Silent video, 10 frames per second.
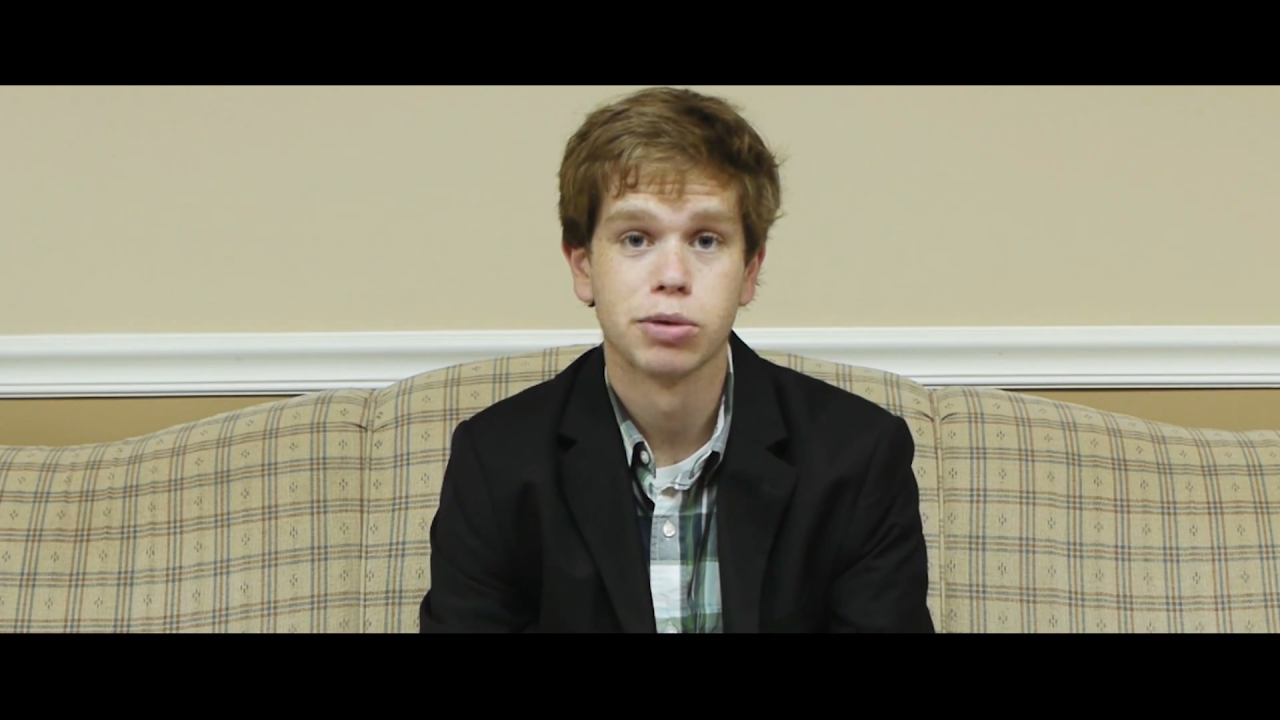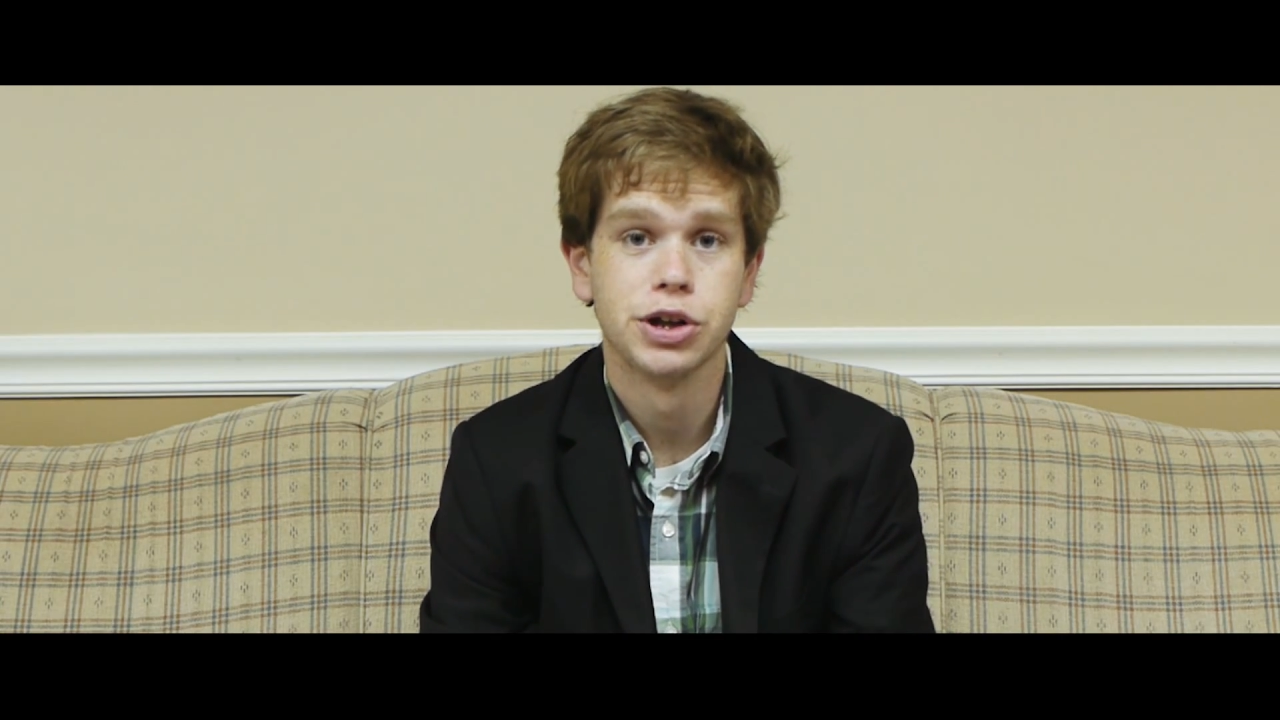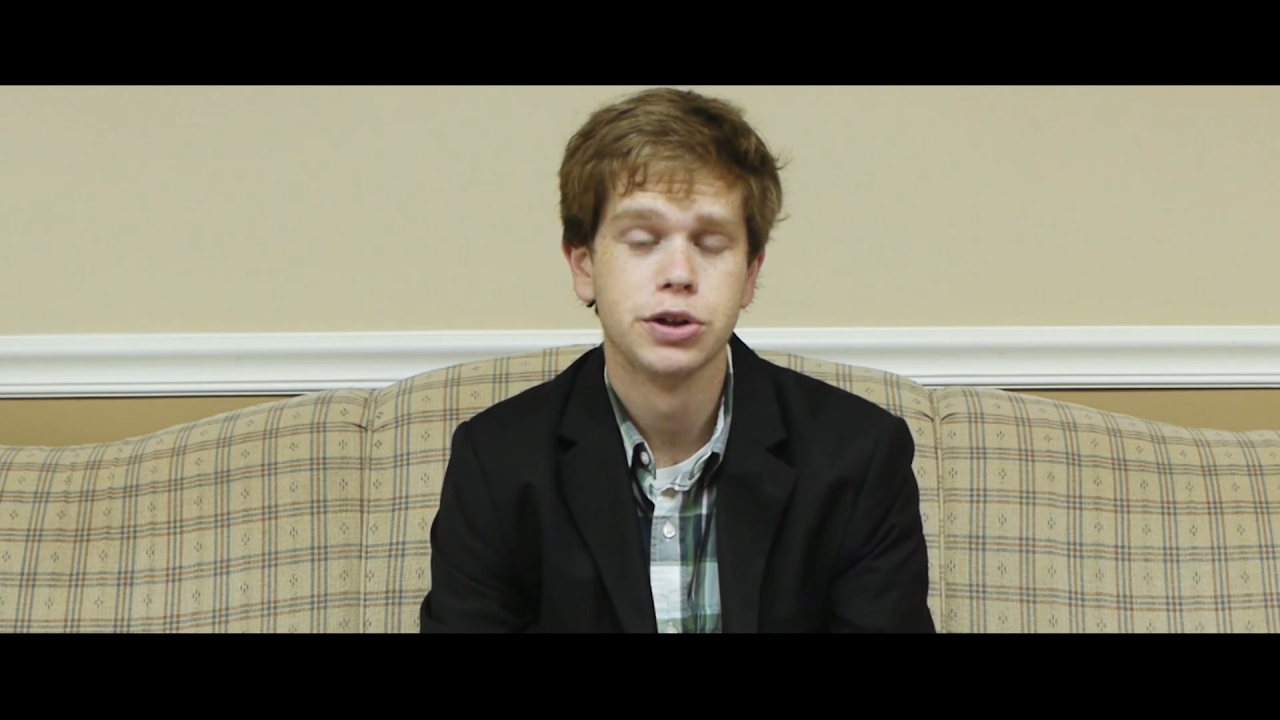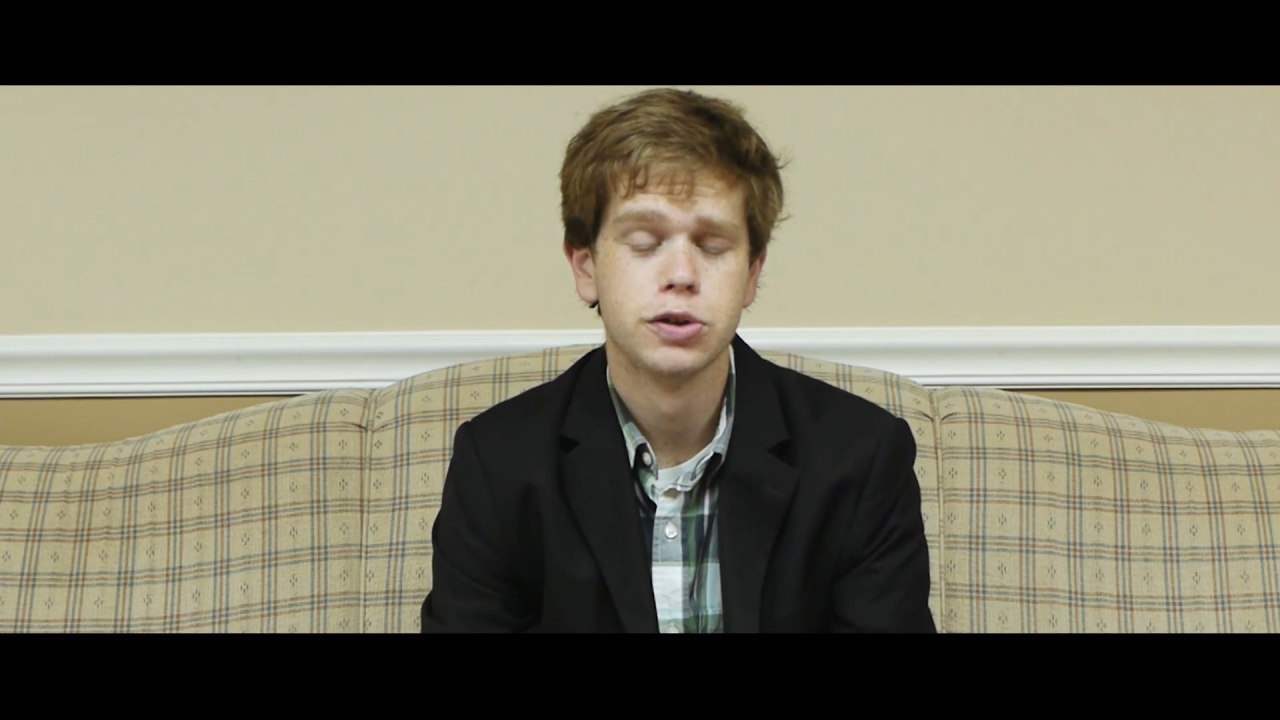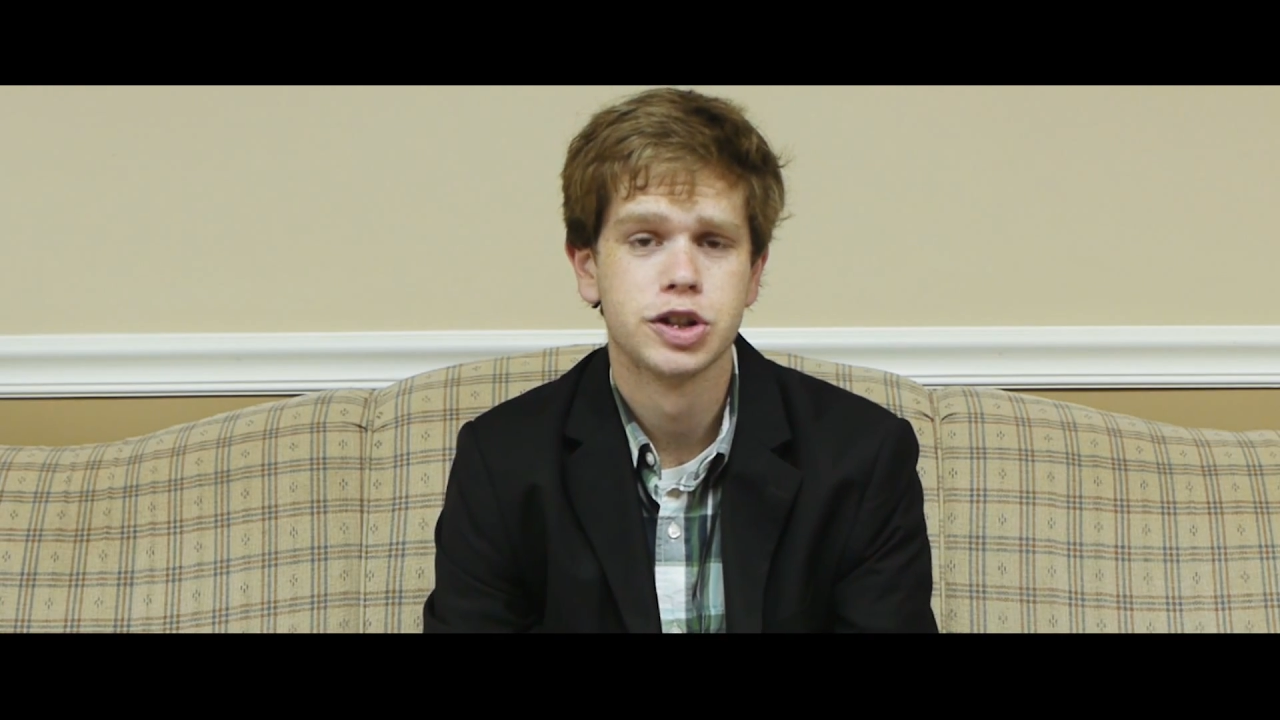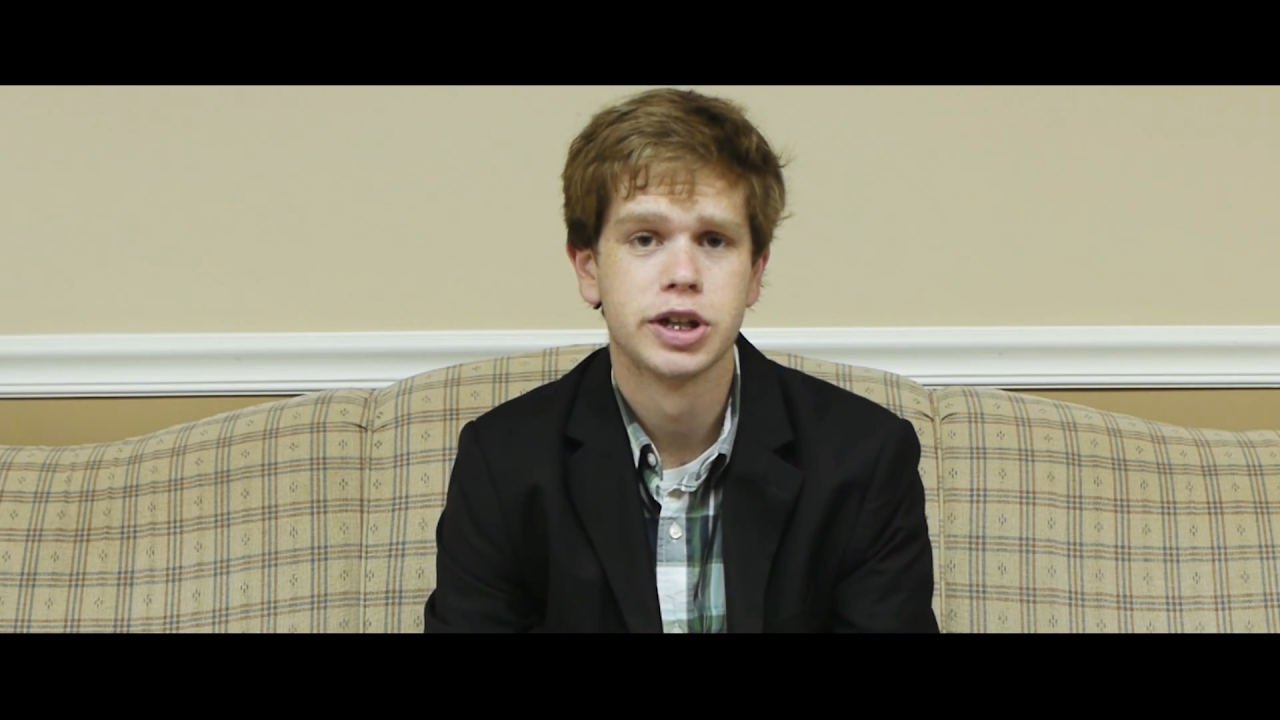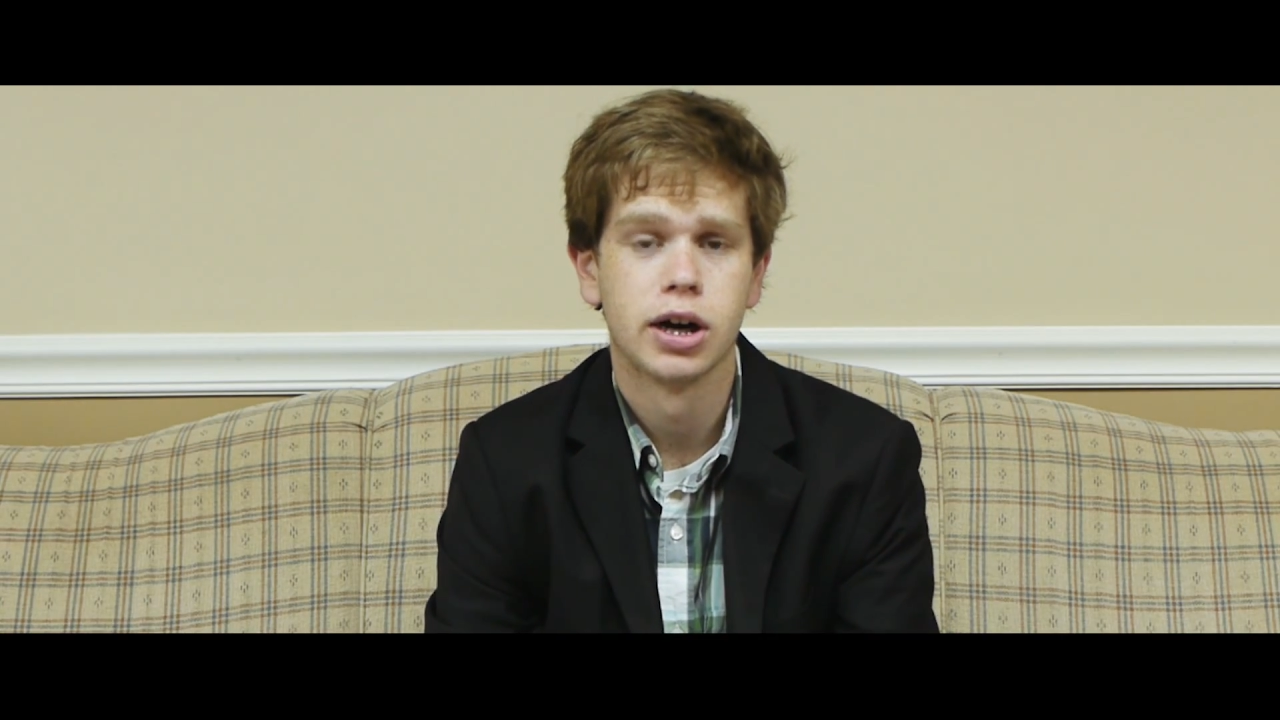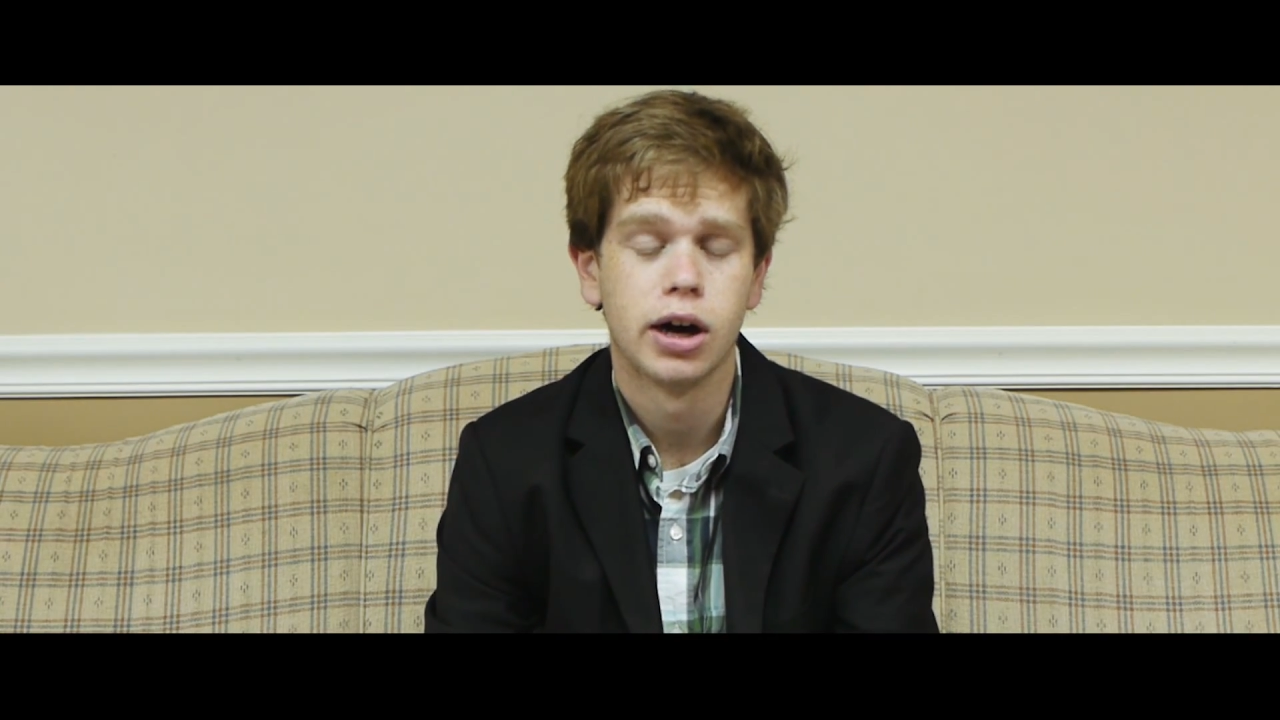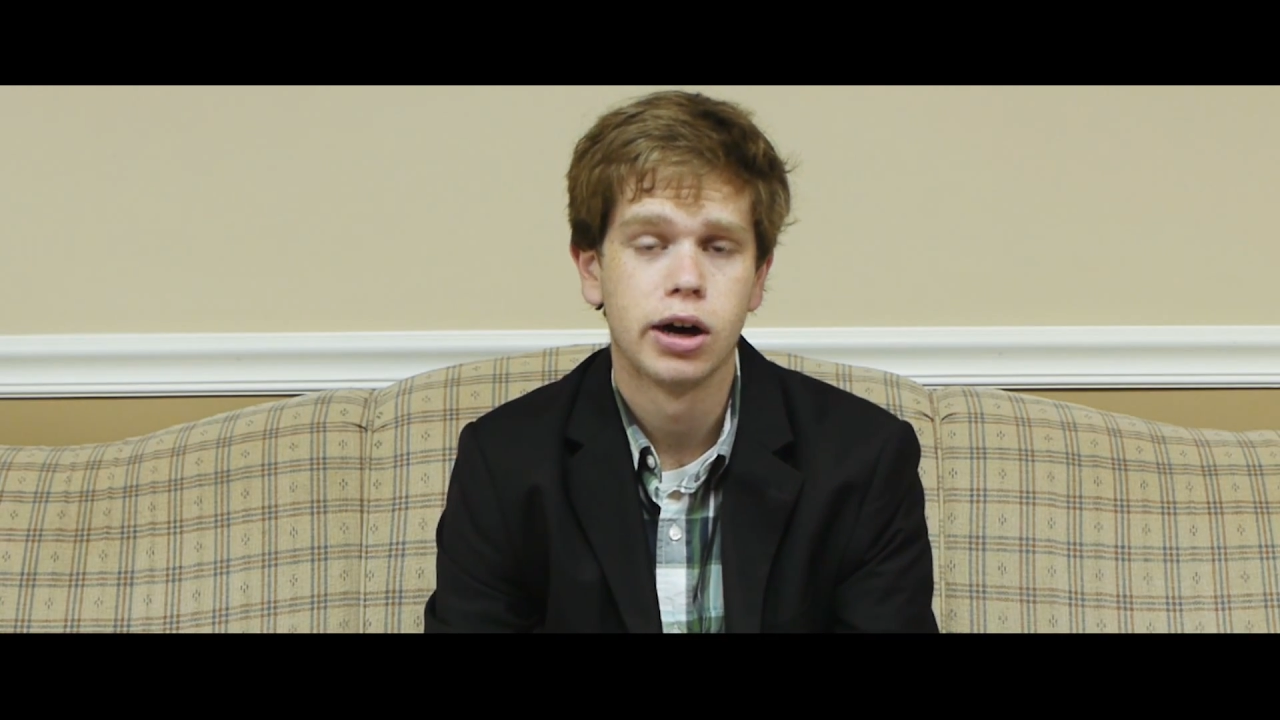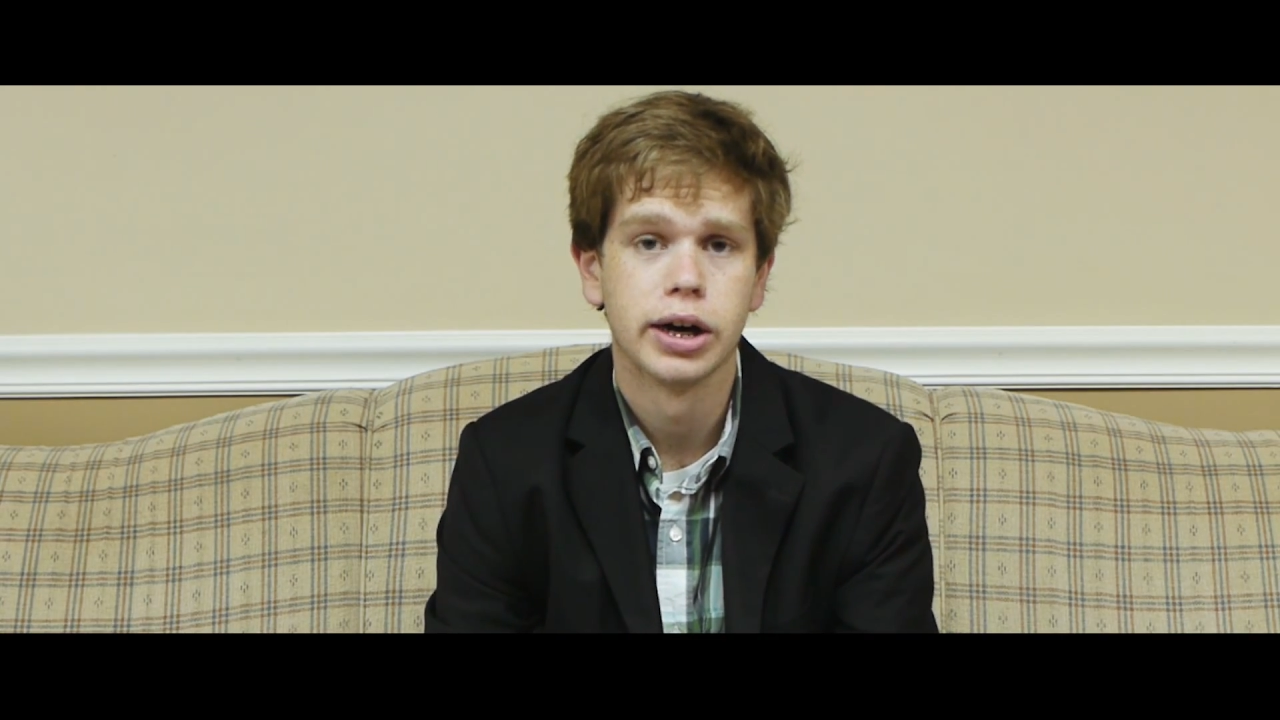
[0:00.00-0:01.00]
used
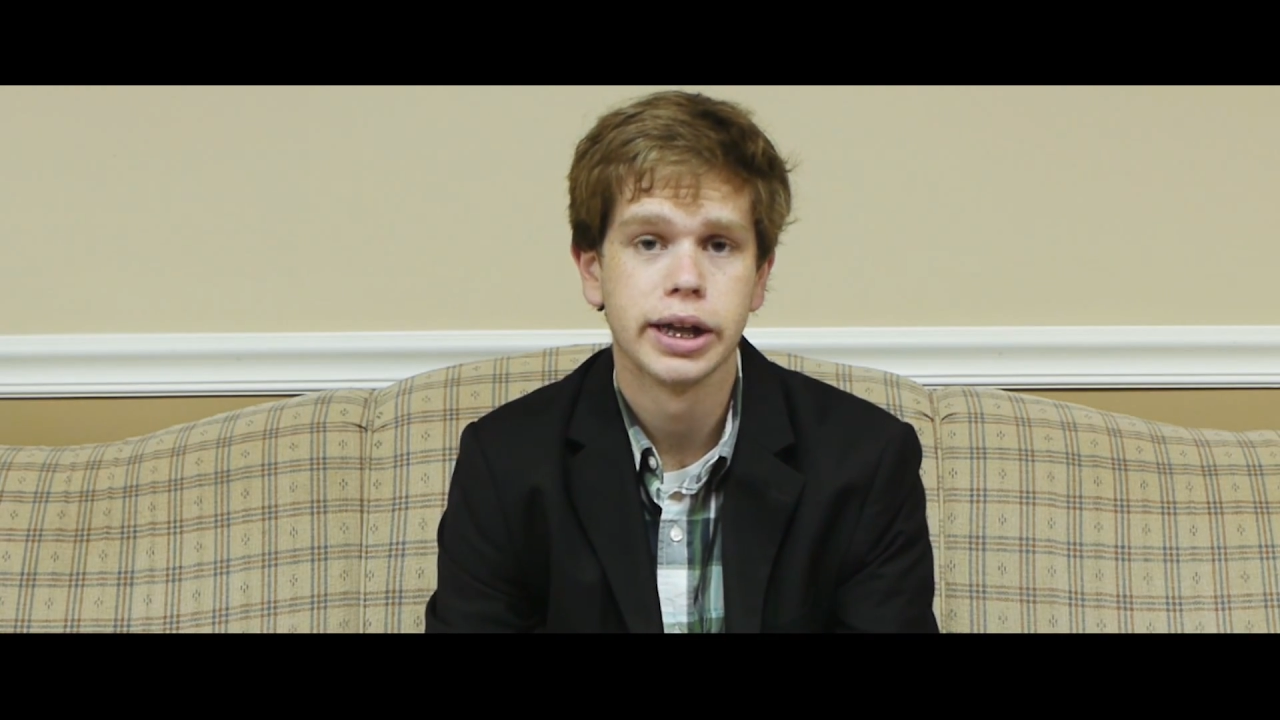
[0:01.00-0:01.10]
on